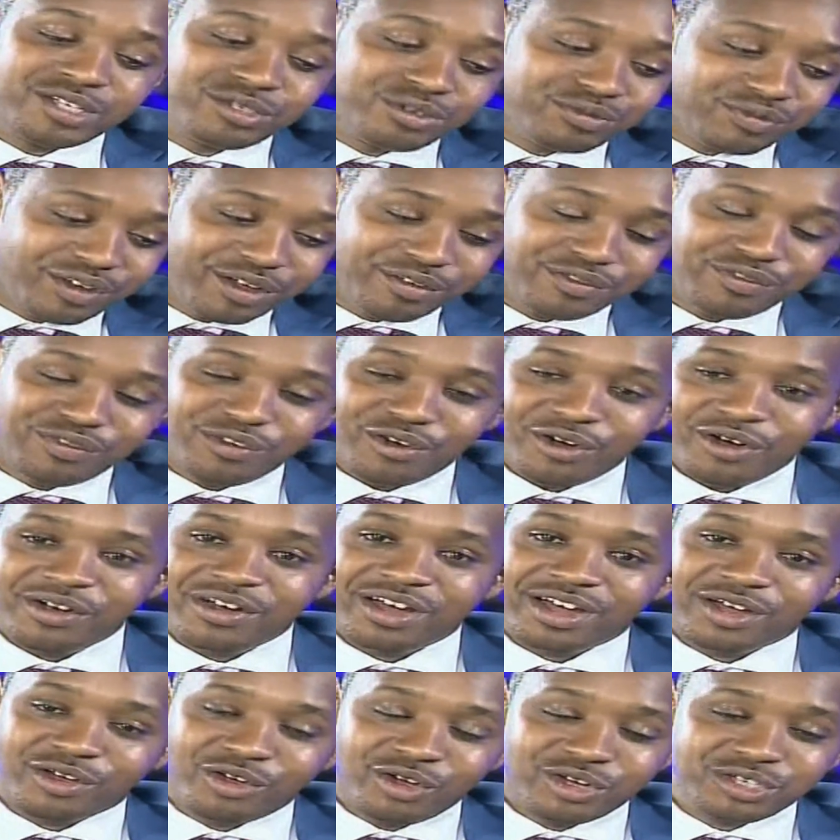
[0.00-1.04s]
254.
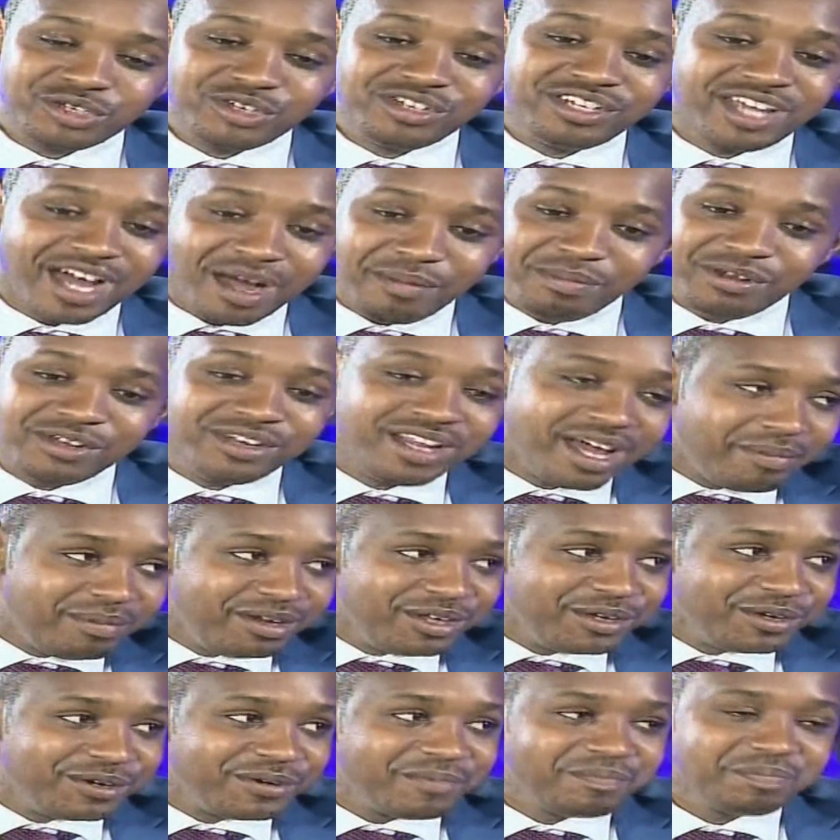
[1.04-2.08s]
Go to
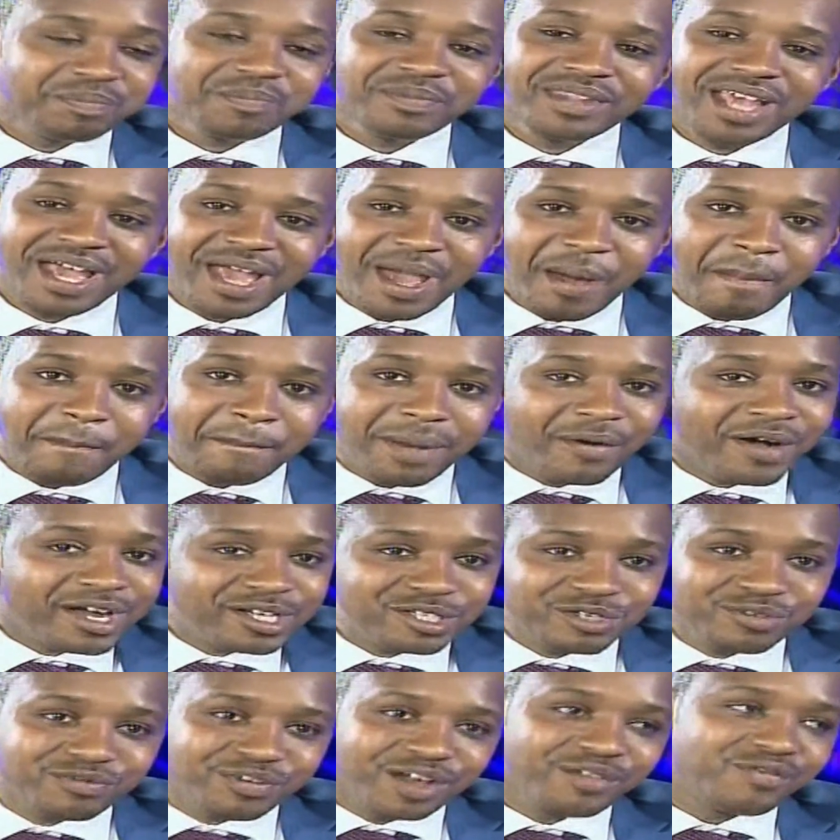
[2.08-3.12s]

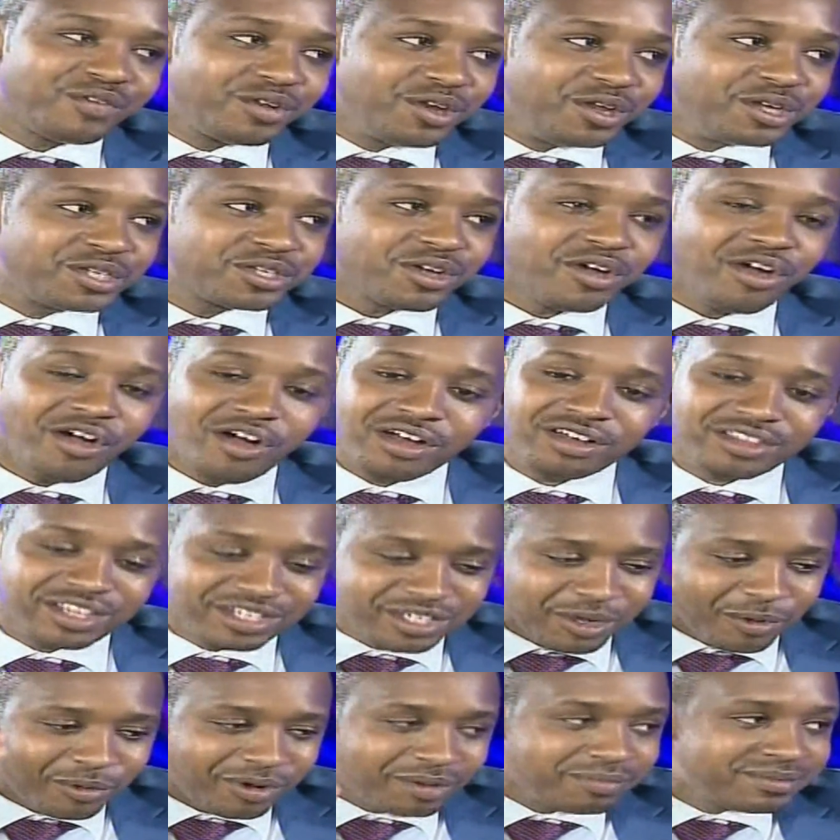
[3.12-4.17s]
www.power254.org. There's
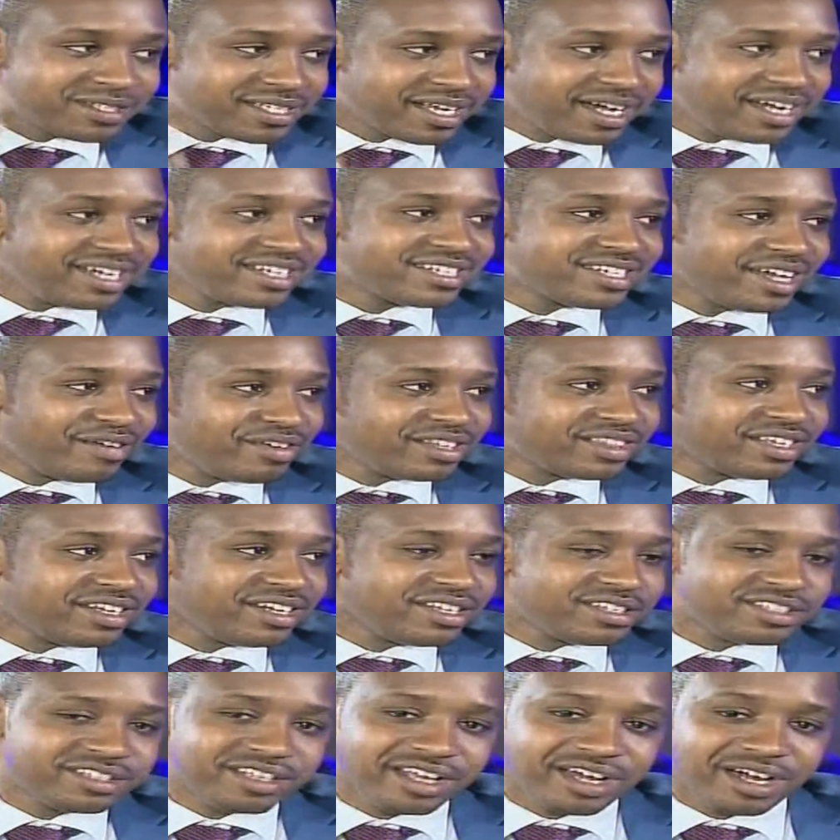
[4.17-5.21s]
a website. Everything
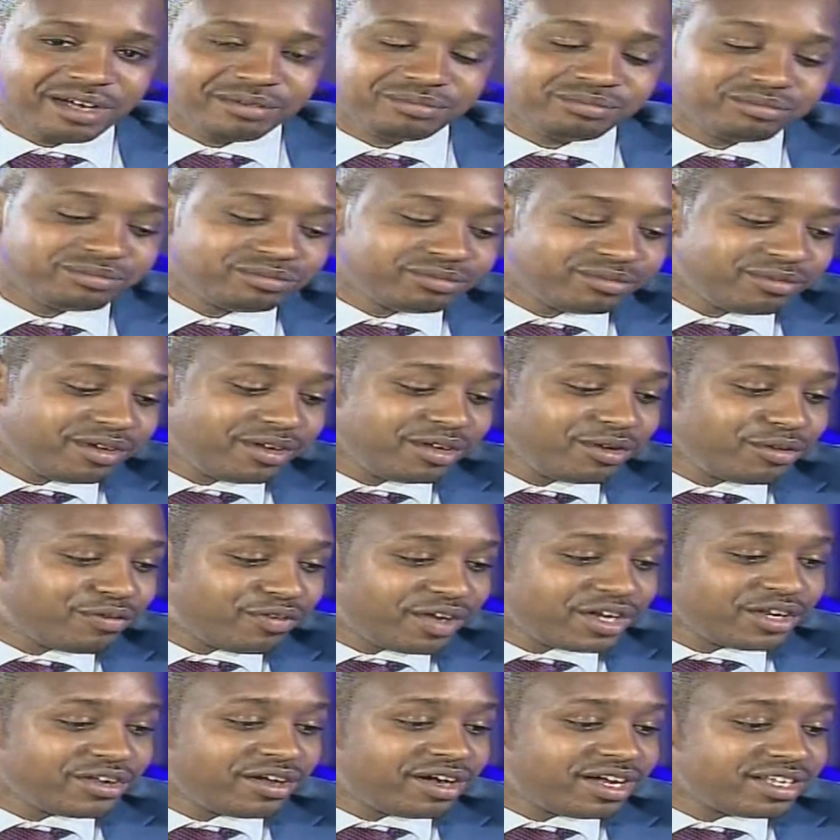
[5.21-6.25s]
is there. You
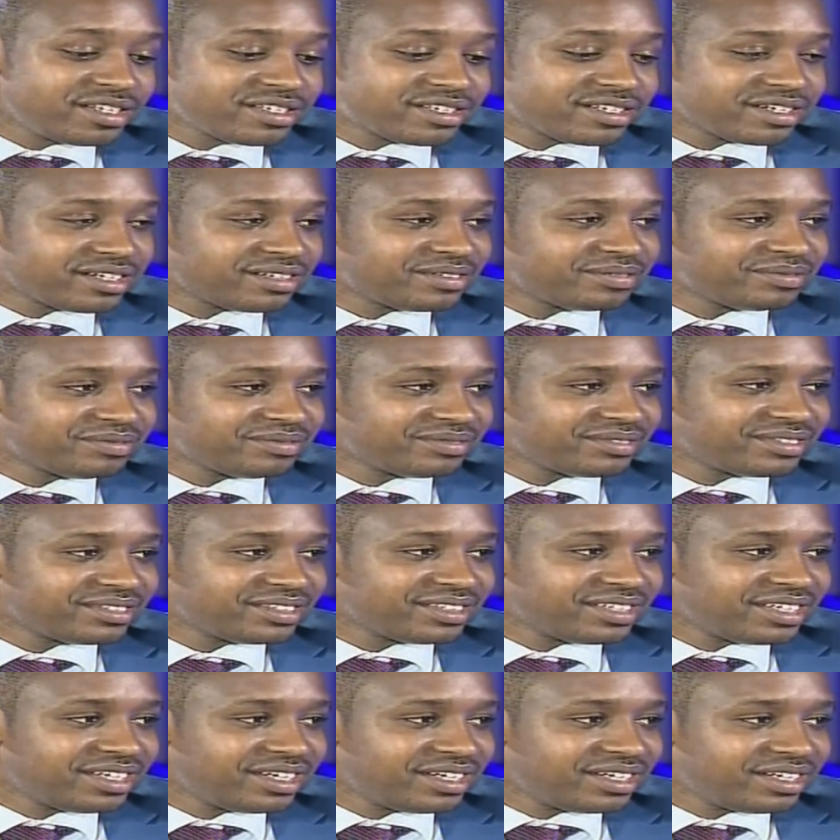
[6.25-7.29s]
find your answer.
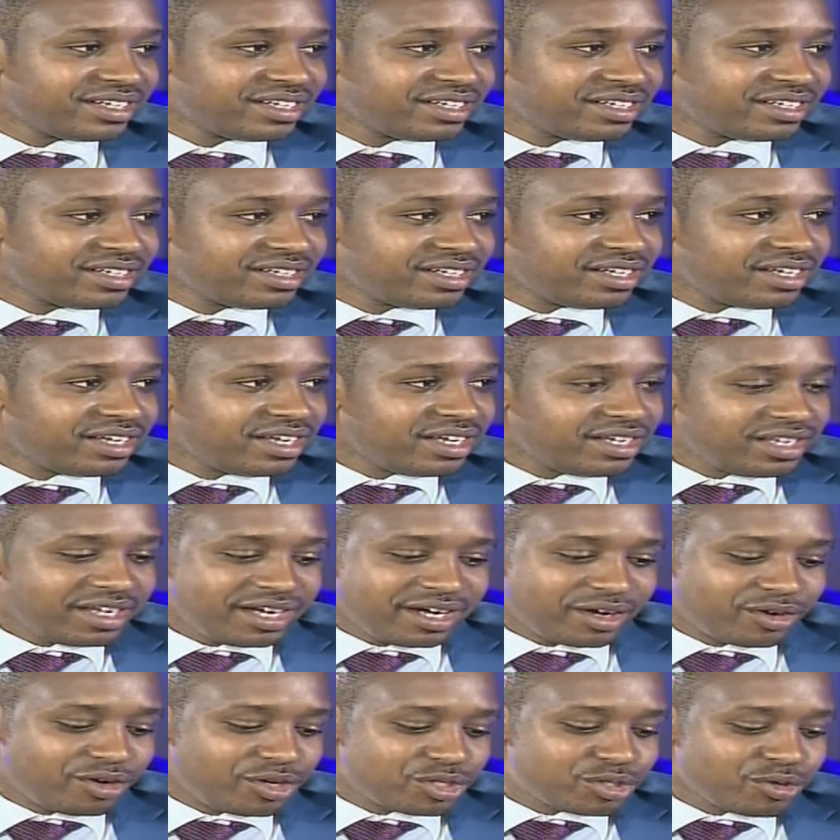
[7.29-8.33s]
That's it.
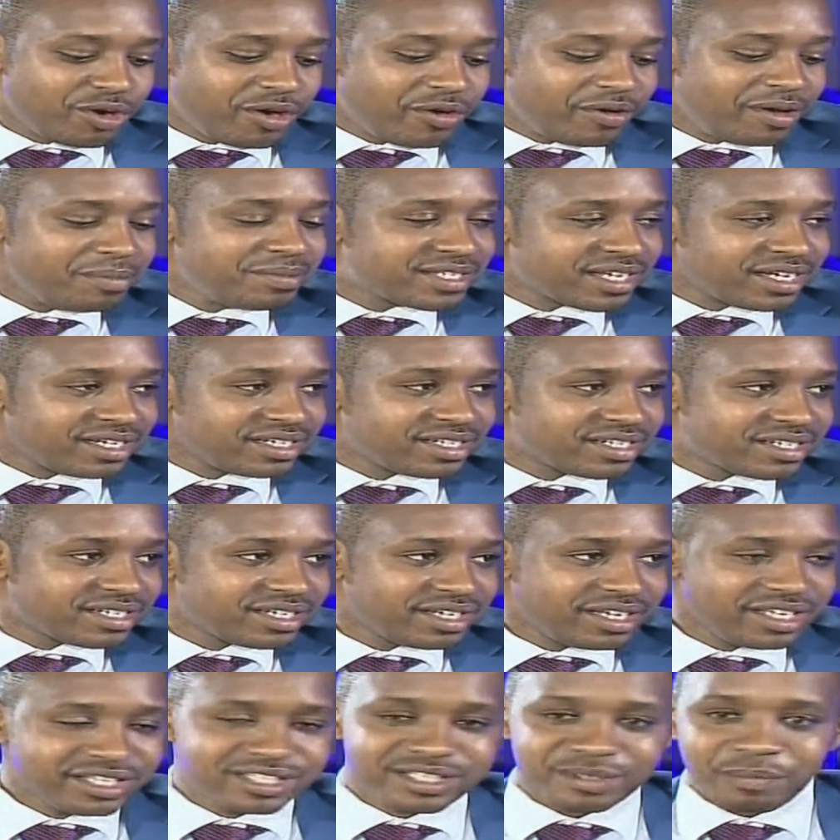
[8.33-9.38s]
Yeah, go to our website.
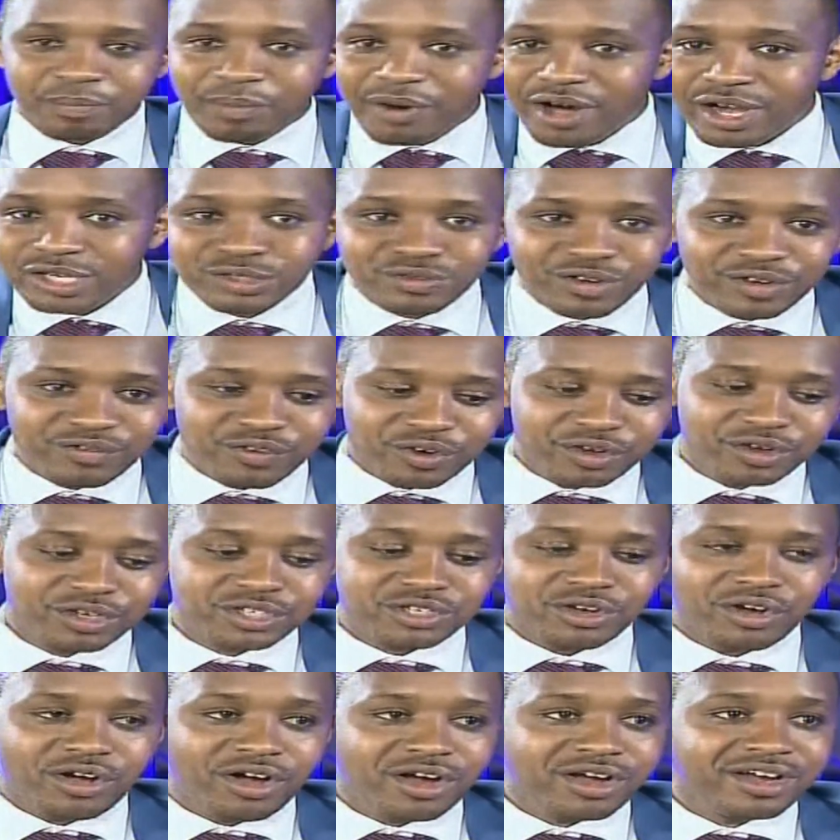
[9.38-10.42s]
It's
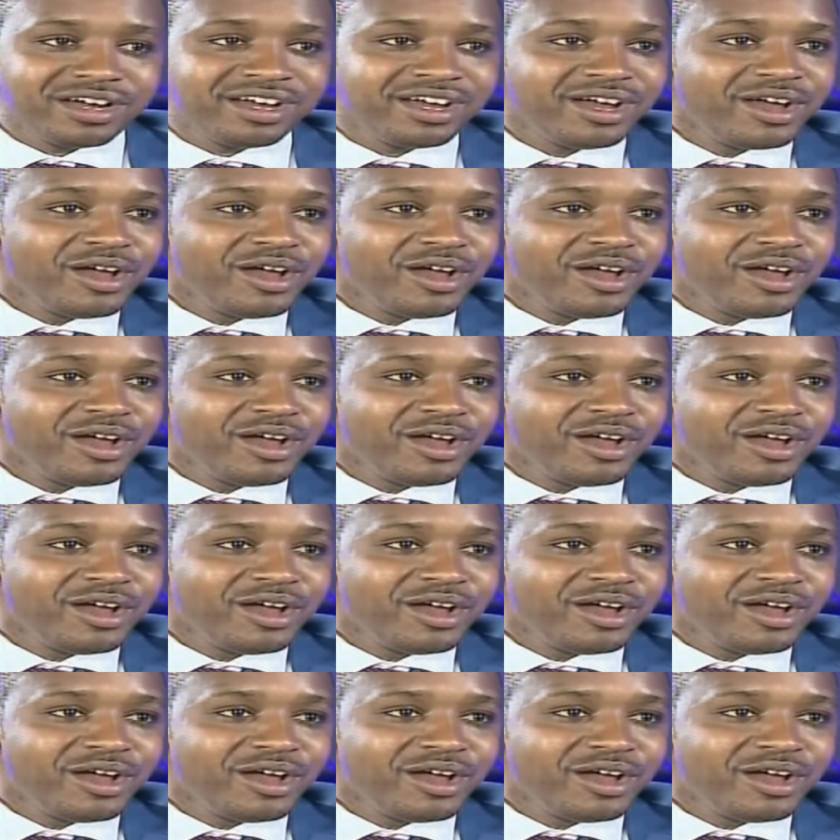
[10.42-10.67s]
power254.org.